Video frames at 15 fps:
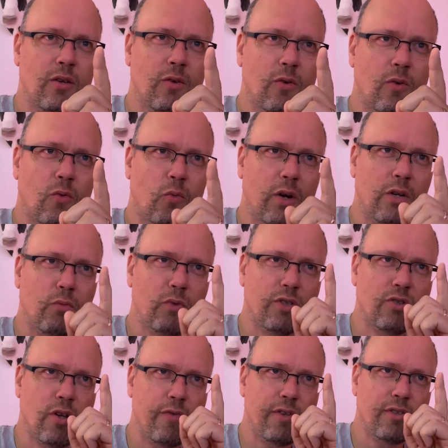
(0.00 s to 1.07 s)
what was
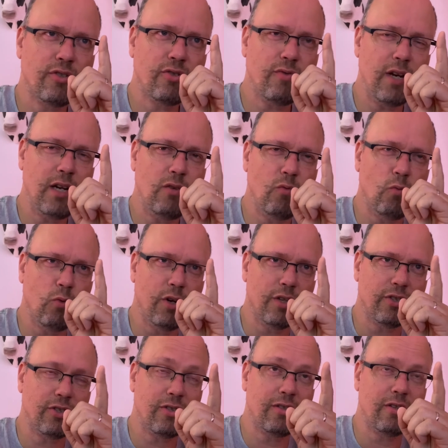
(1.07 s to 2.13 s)
on the screen
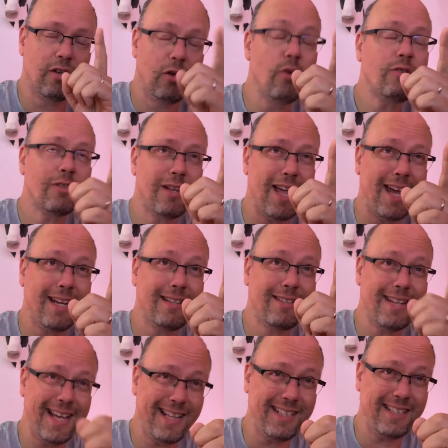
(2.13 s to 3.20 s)
looked like
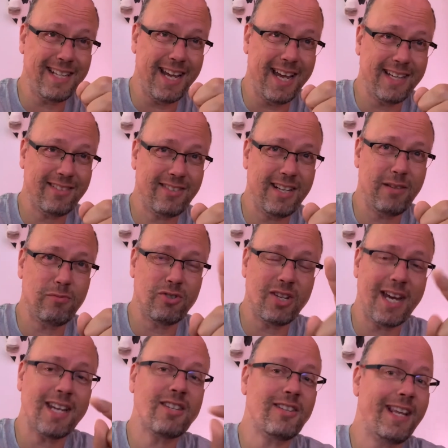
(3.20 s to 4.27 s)
teletext, it was
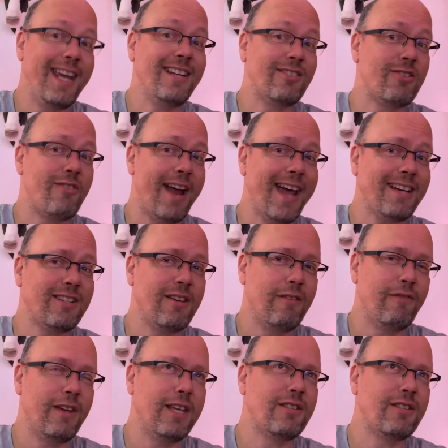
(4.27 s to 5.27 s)
actually interactive.